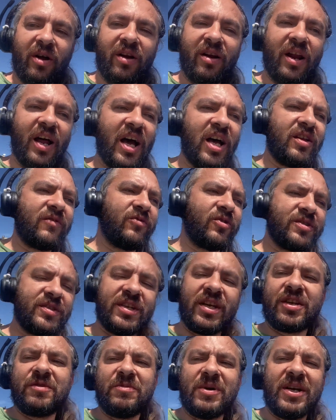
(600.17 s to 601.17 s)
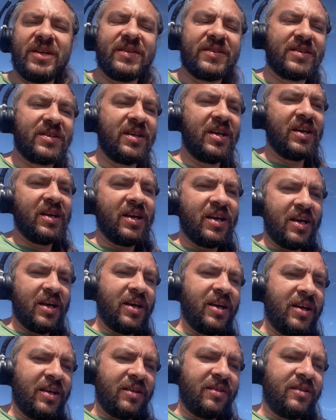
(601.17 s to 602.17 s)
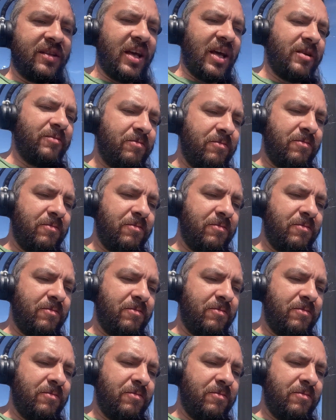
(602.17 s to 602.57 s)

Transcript: last for 6 months, then